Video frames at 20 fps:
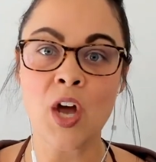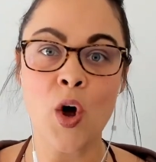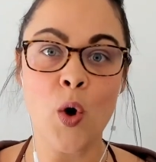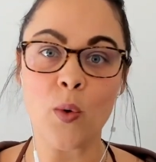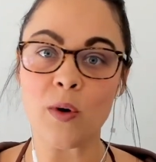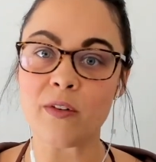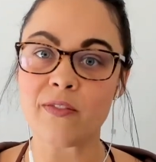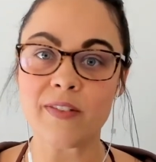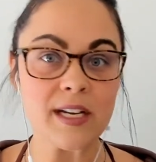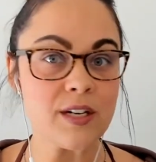
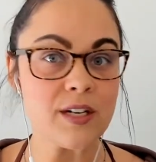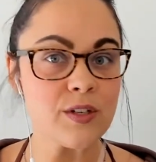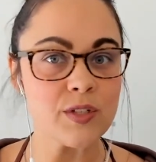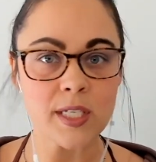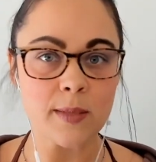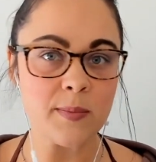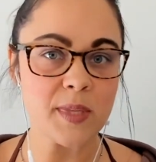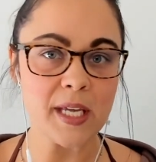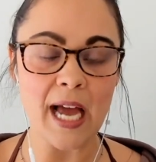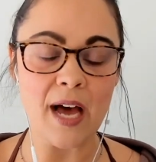or figured
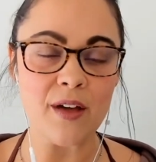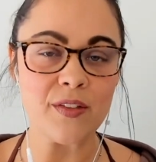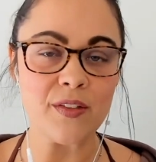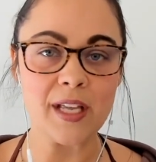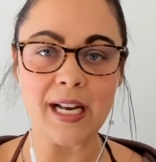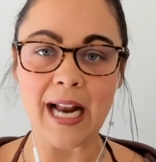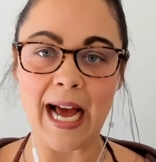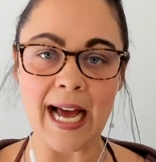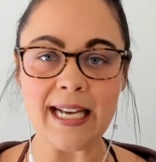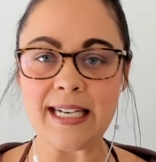something out
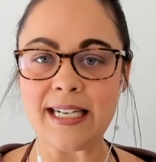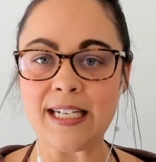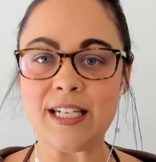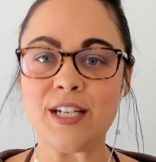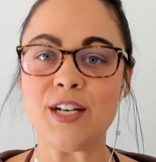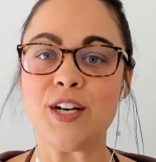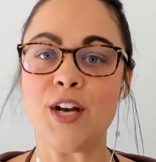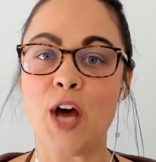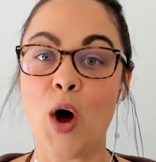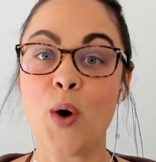that I
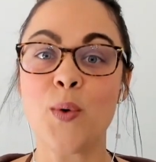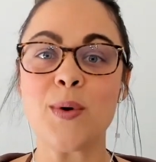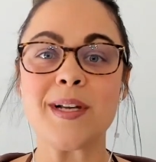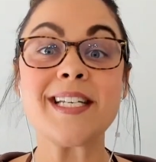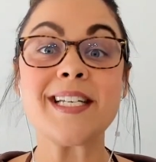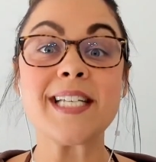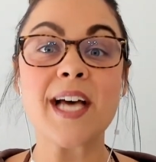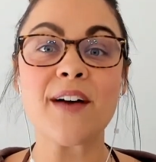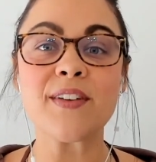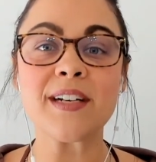didn't know,
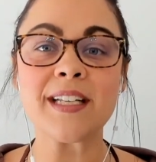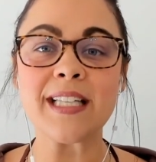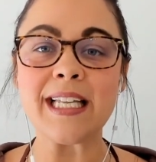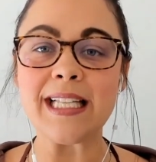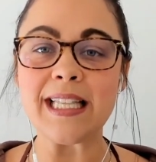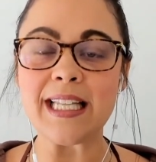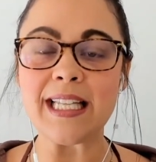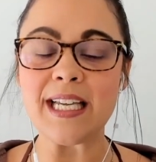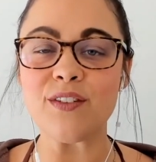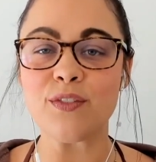definitely
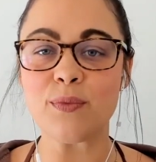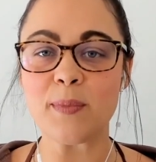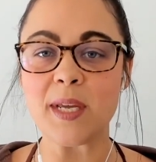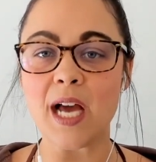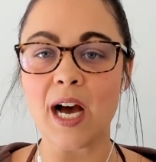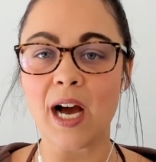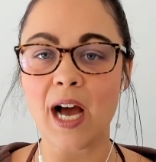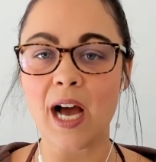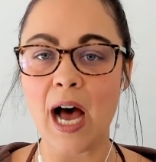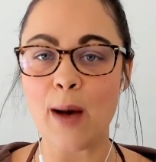leave me
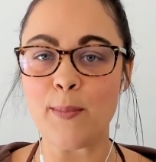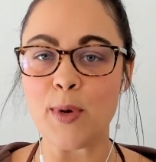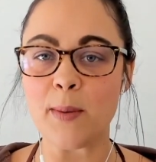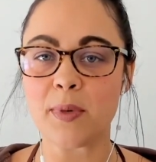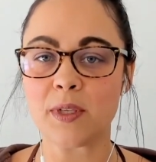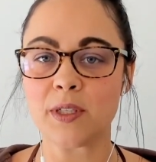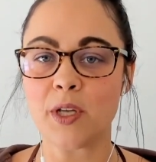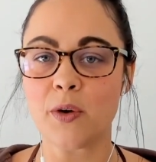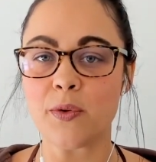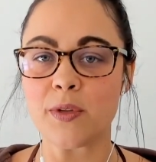a comment
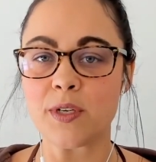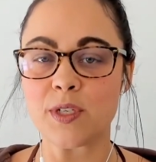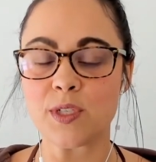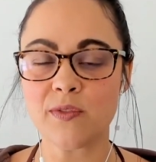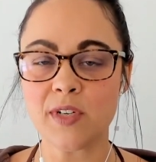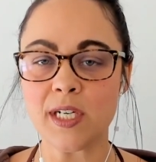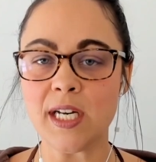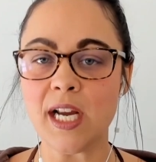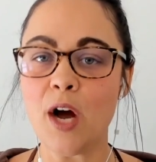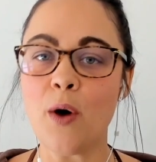below this
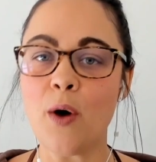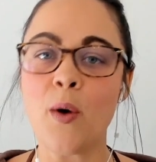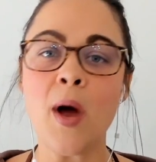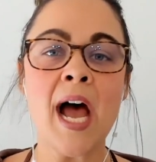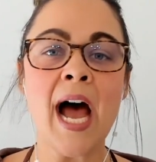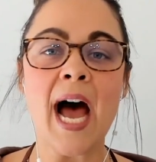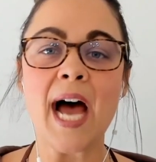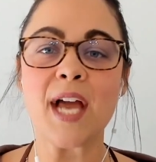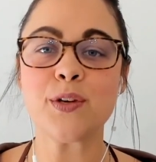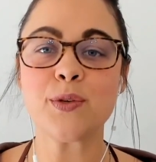video.
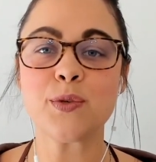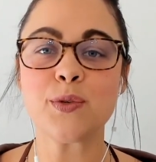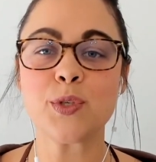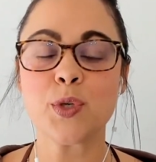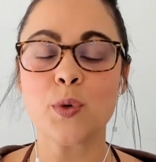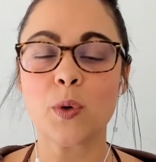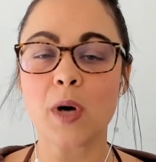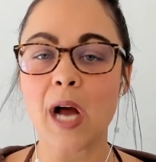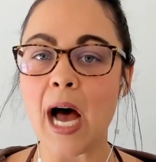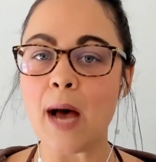I use
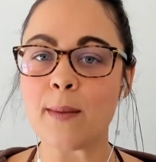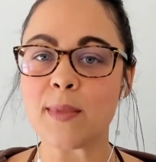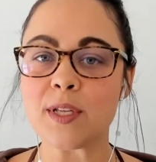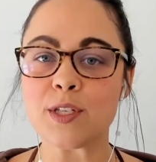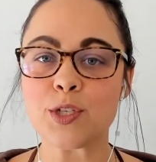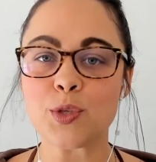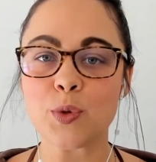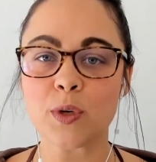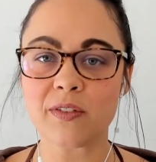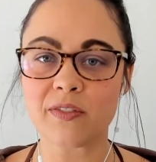your
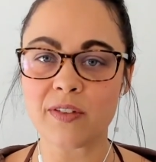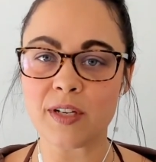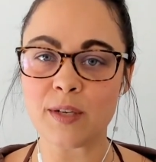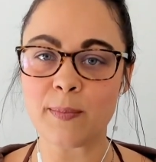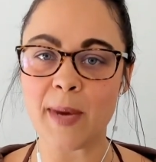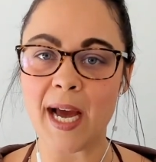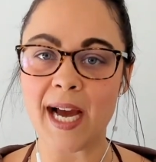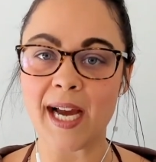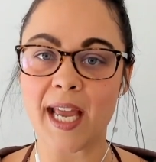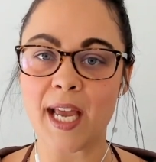comments, your
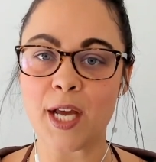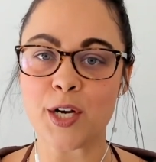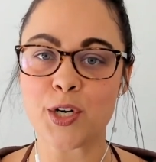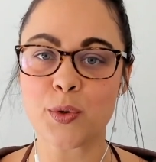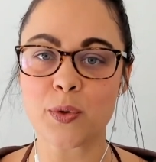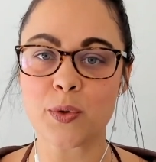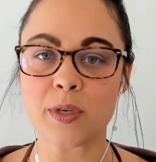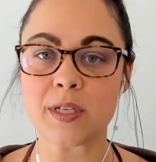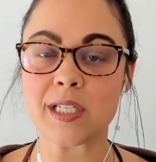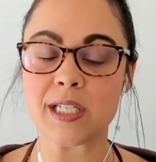feedback, and
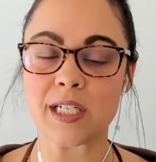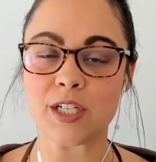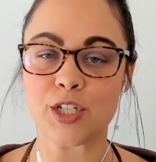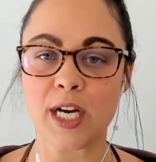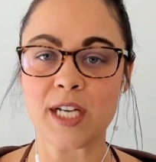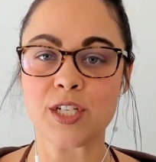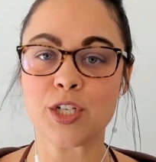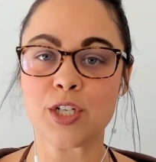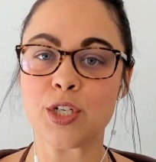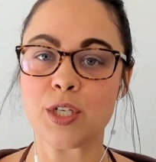your
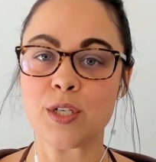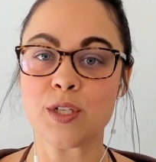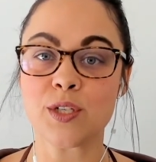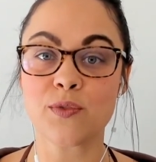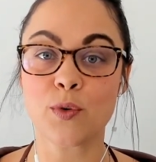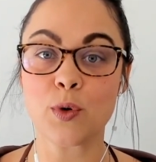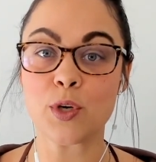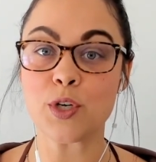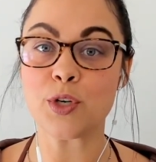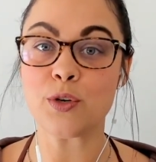suggestions
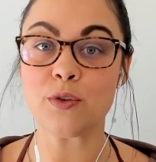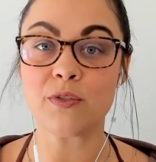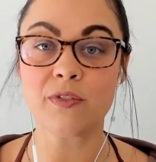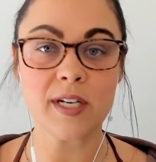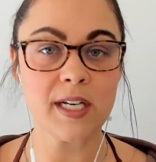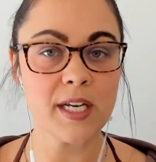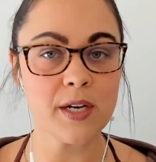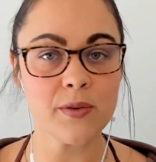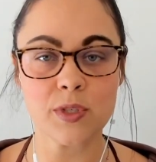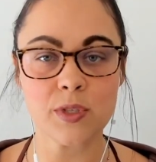for new
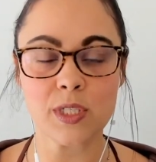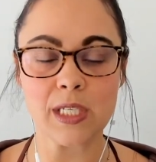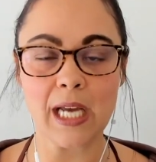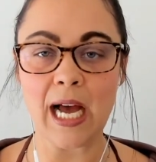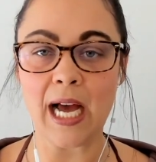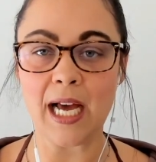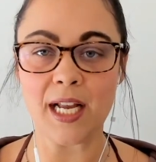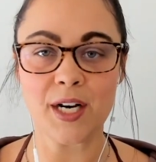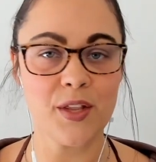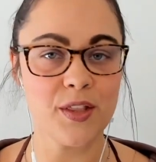videos
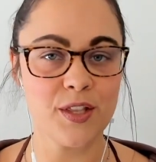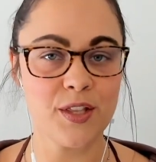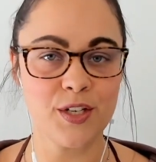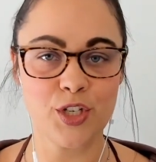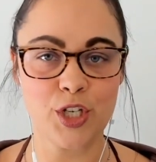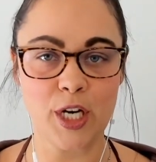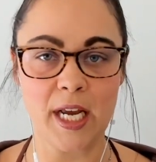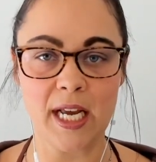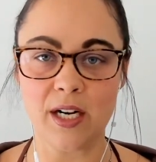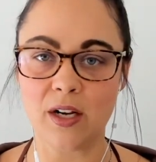on the
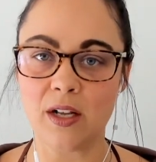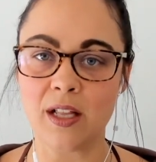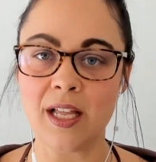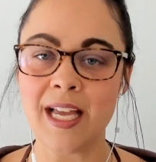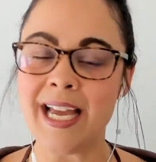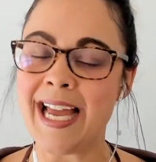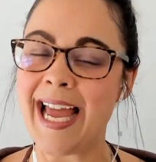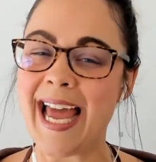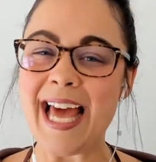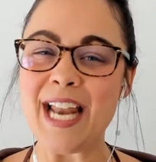channel.
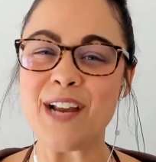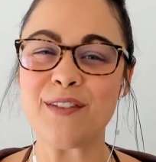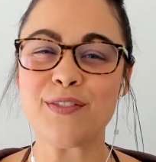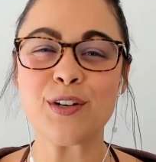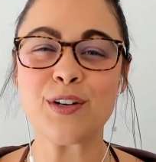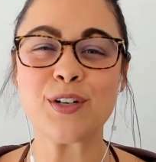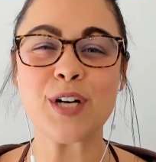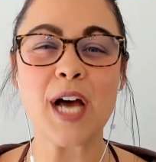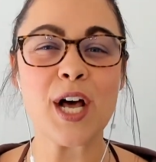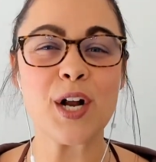And if
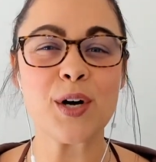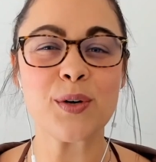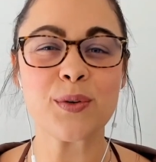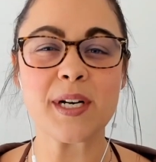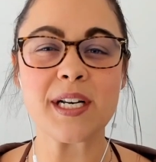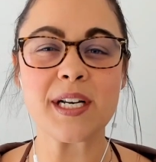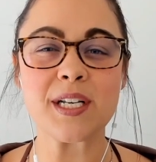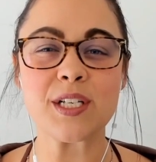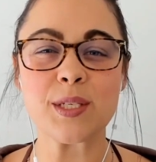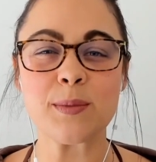you're not
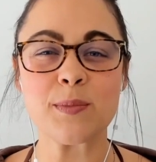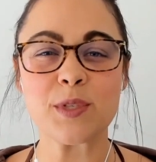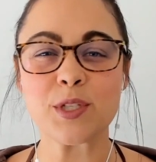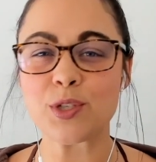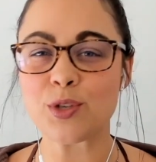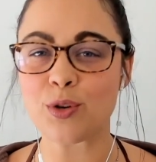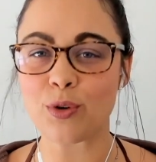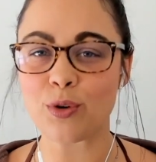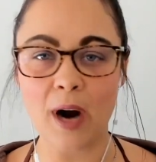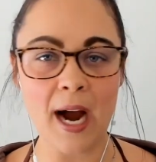already
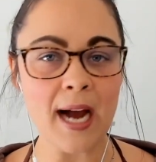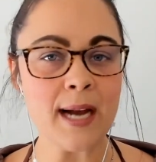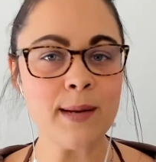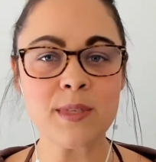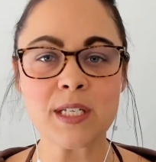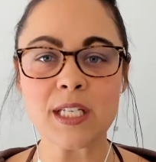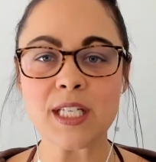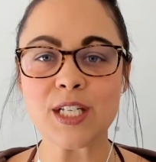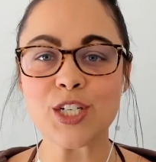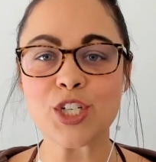
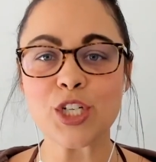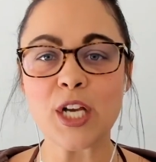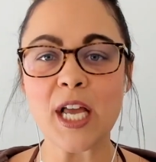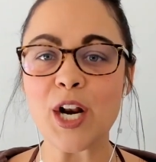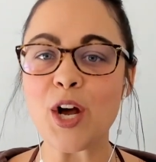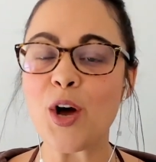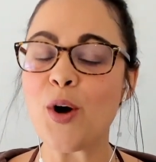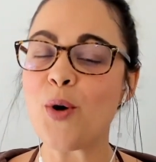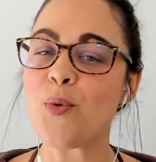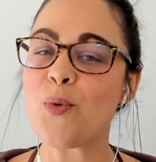subscribed to the
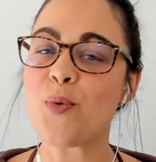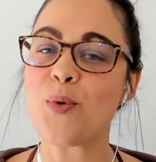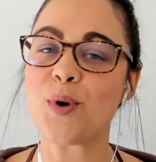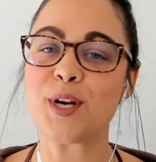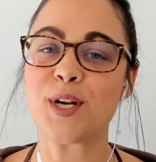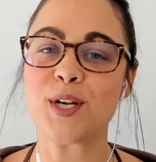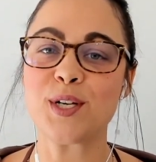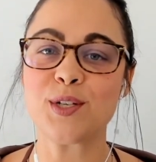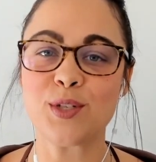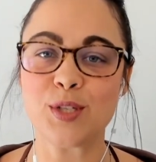channel, what
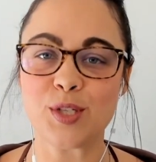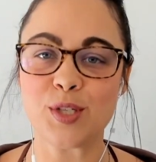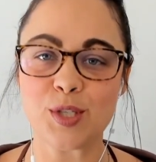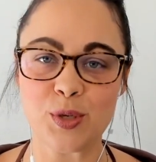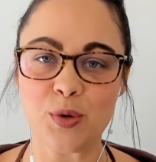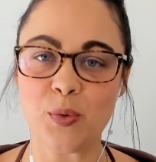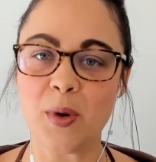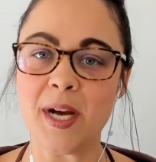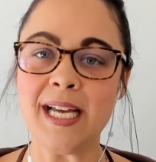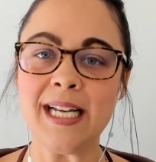are you
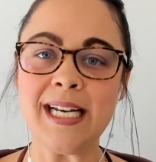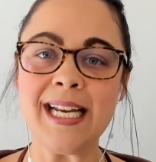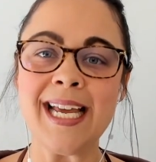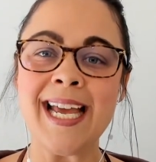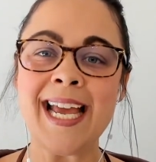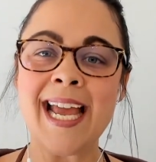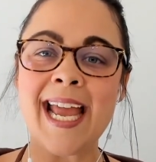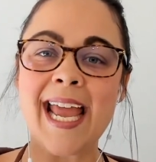doing?